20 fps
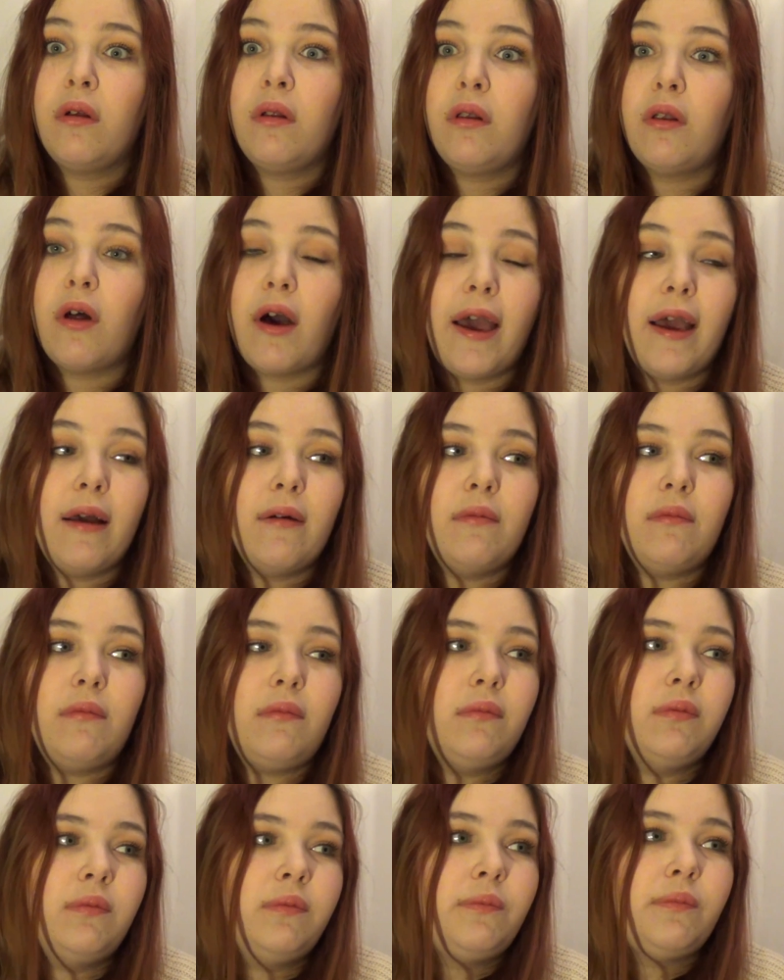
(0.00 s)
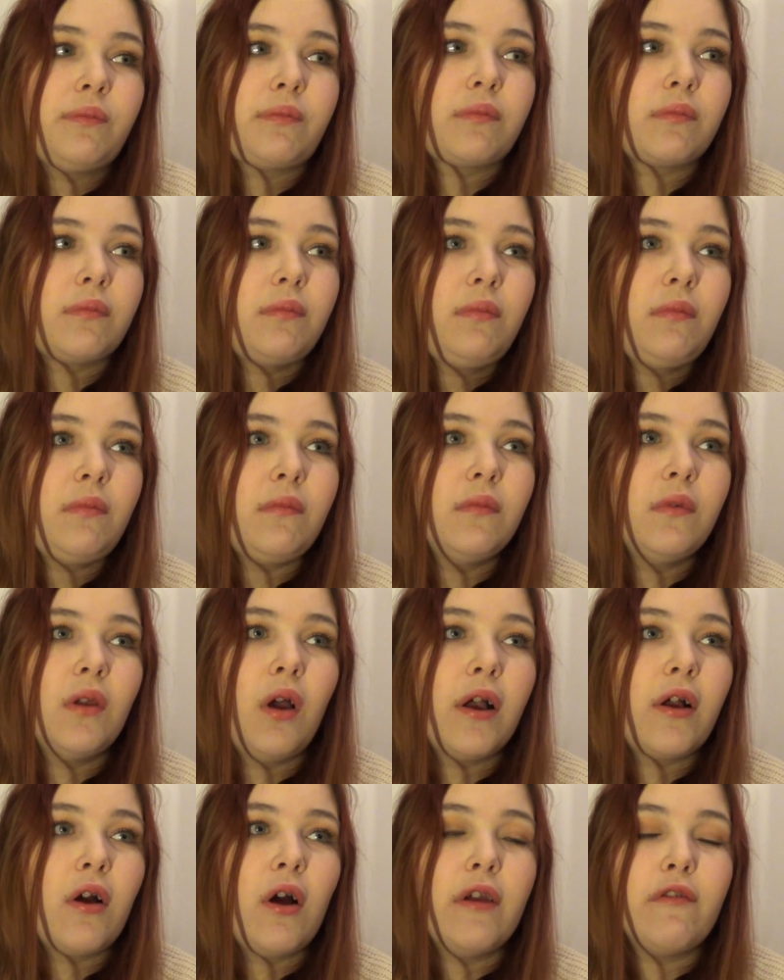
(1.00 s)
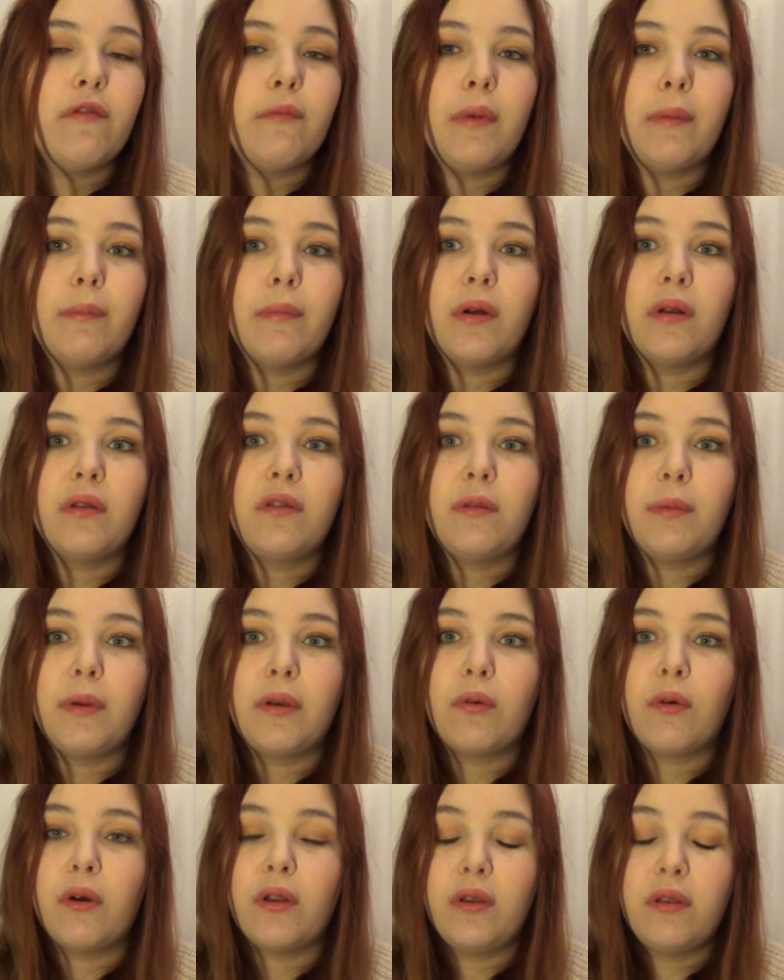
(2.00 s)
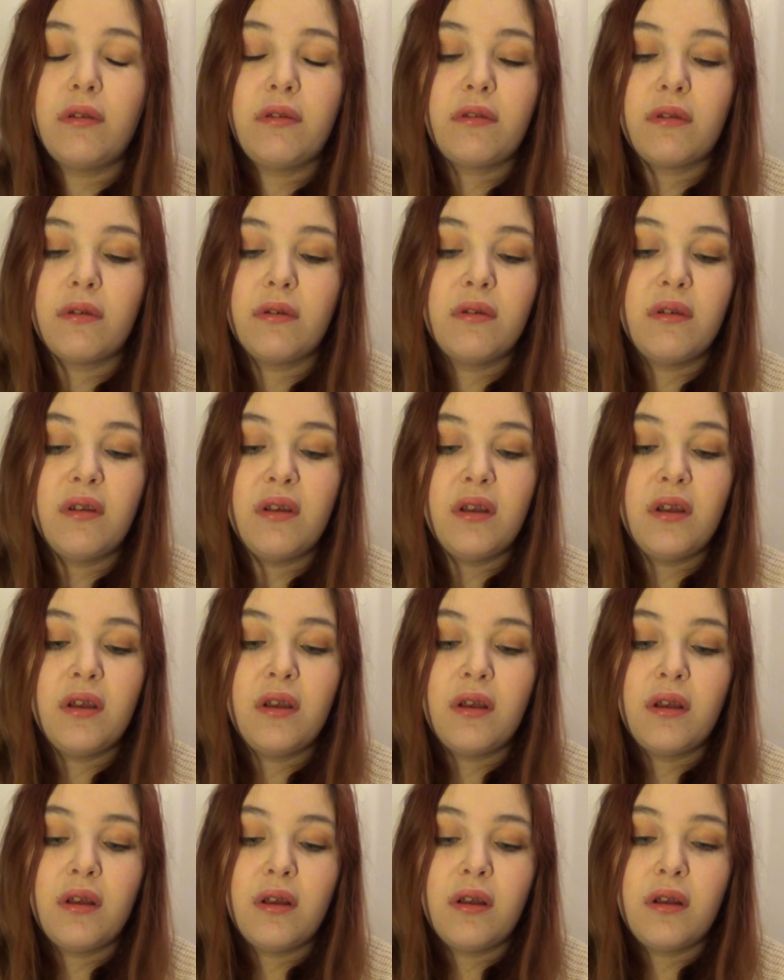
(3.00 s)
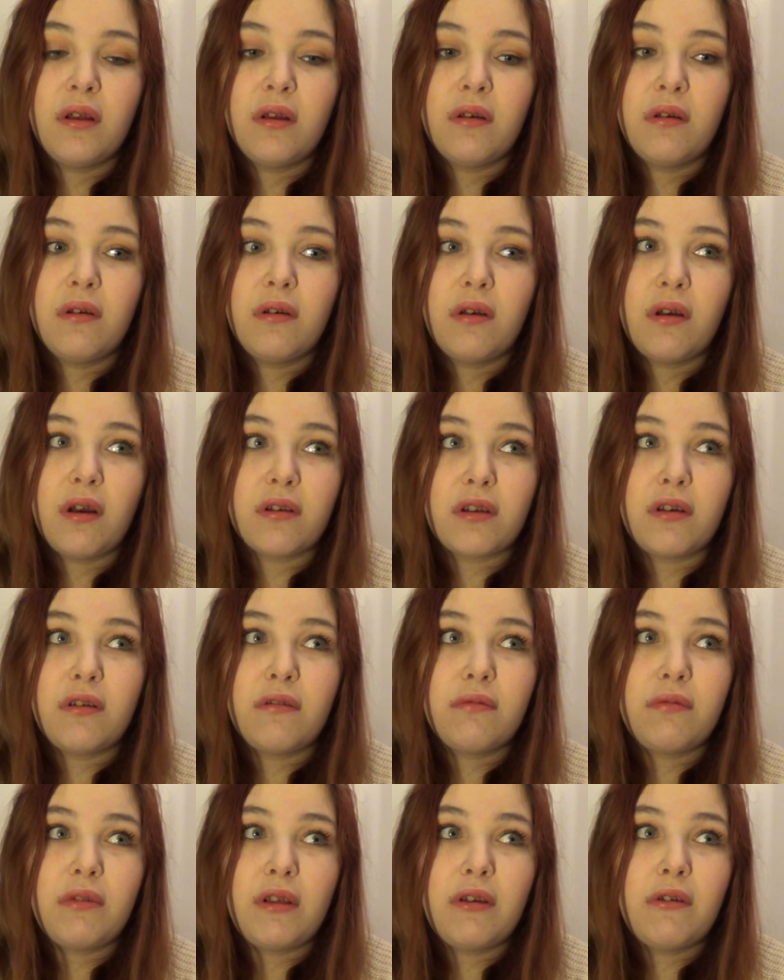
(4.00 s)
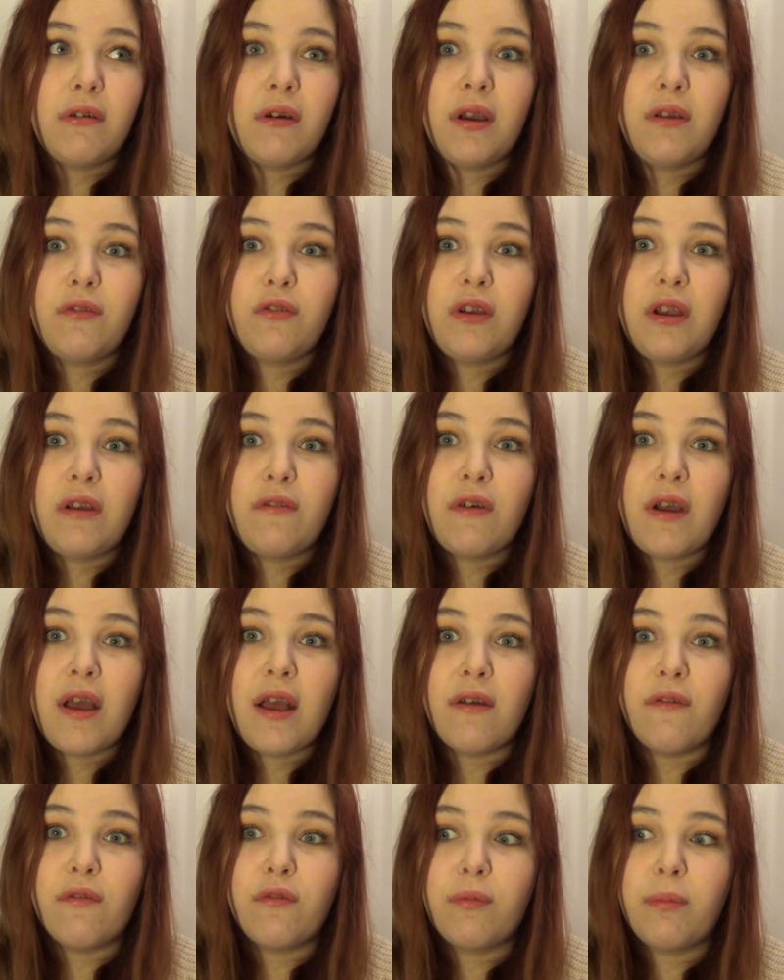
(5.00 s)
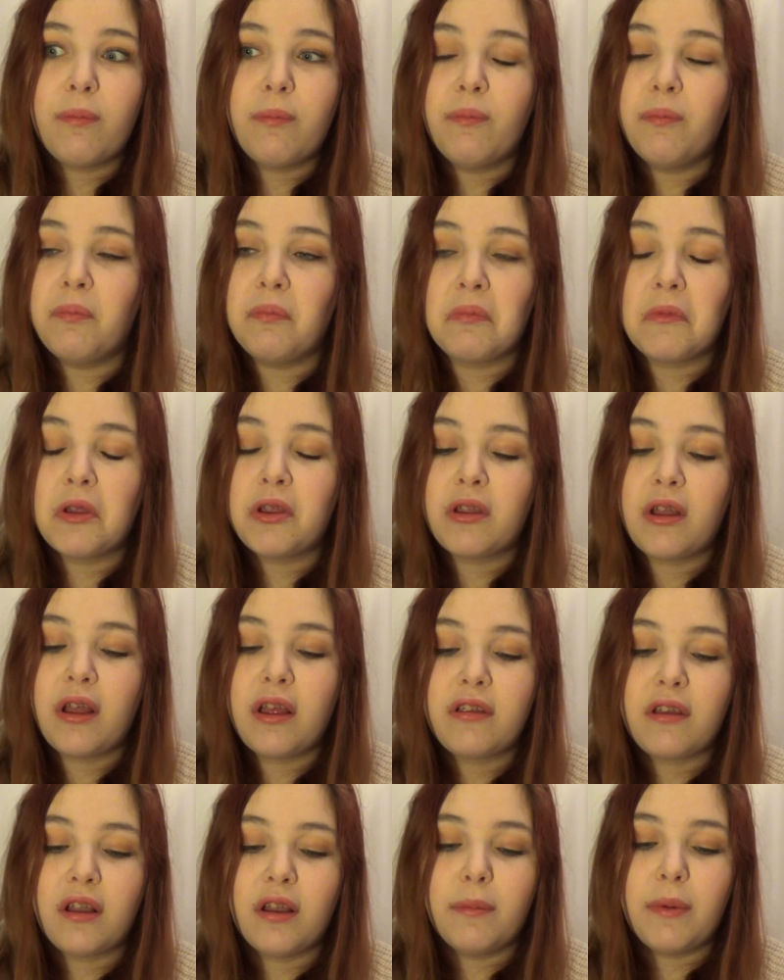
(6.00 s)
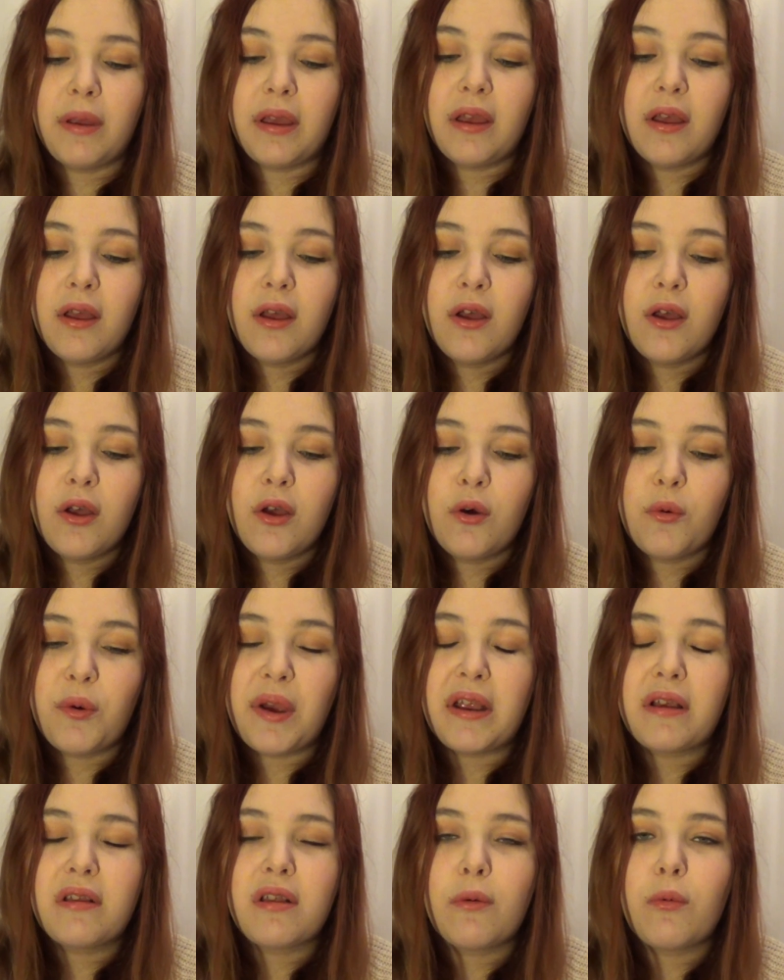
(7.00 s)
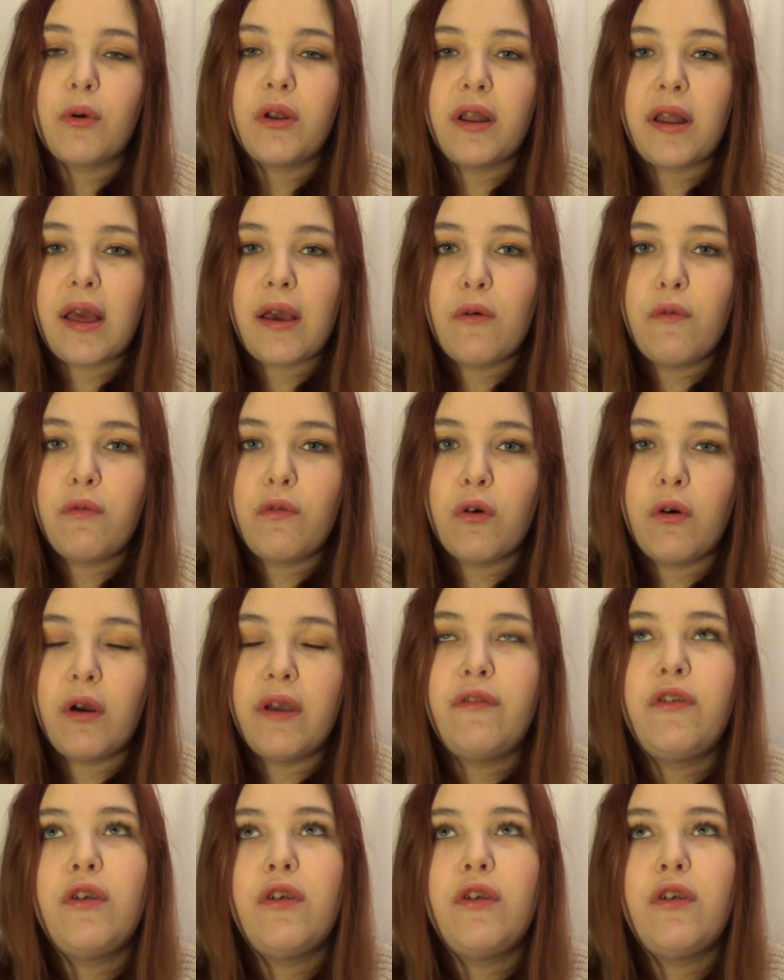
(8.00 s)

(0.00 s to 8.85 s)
Like, I can't even remember, to be quite honest. I don't think I actually ever have. So that's going to be weird, because I want an elf cotton.